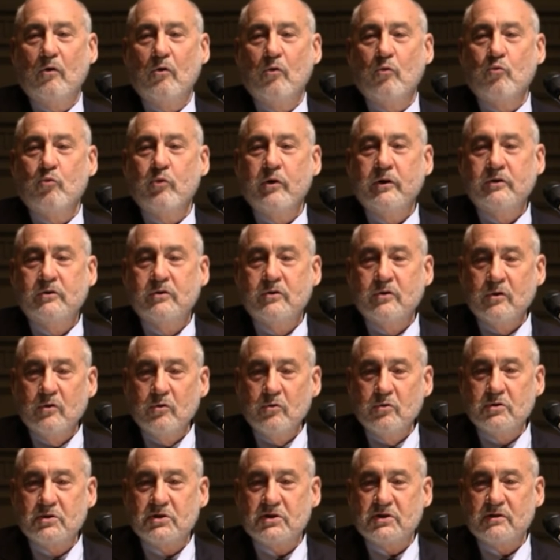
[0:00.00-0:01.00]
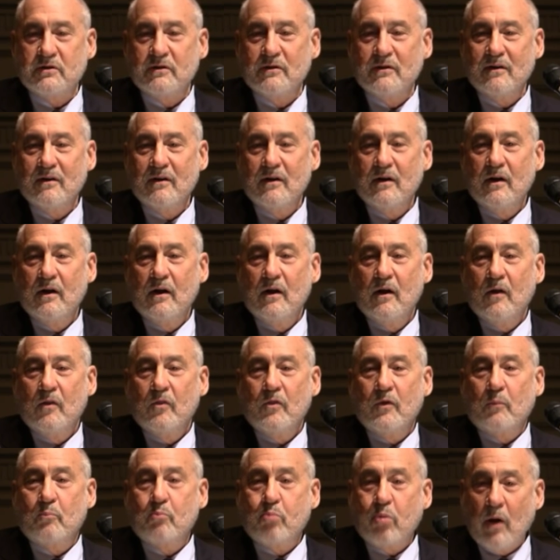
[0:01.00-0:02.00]
reduce
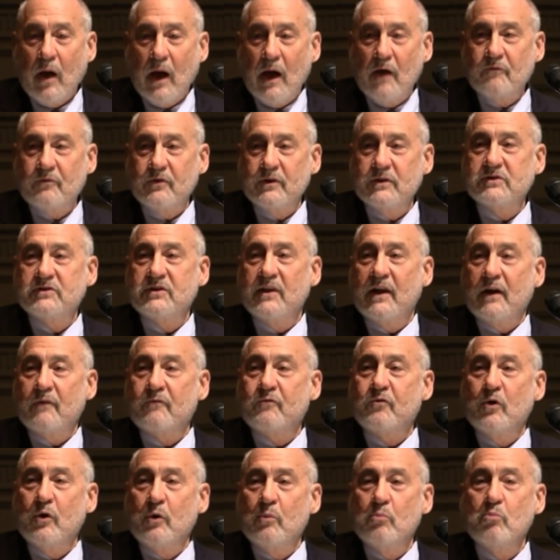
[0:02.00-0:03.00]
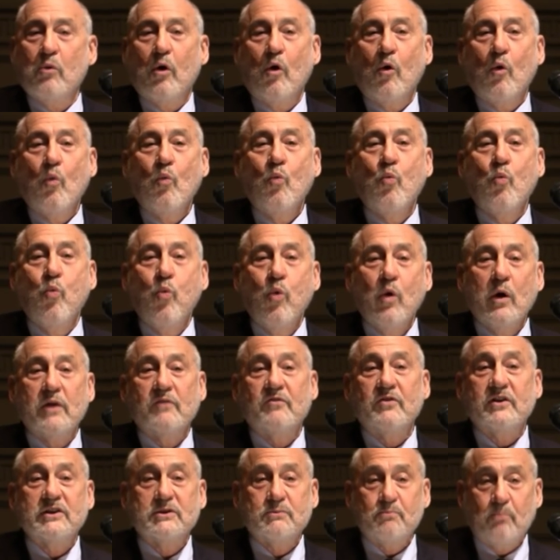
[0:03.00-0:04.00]
the profits that a firm would
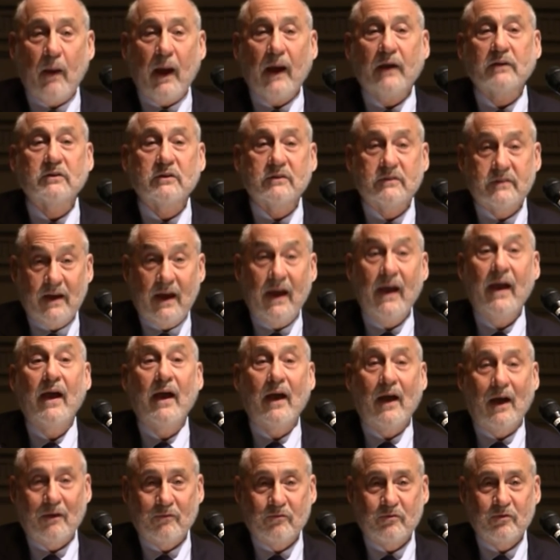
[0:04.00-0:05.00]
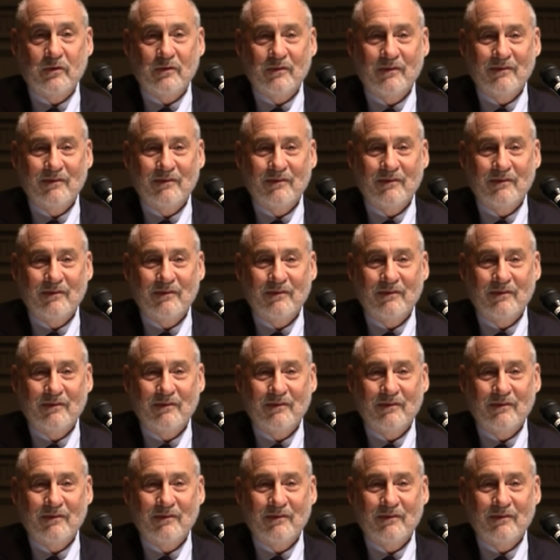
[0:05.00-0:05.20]
have expected to have,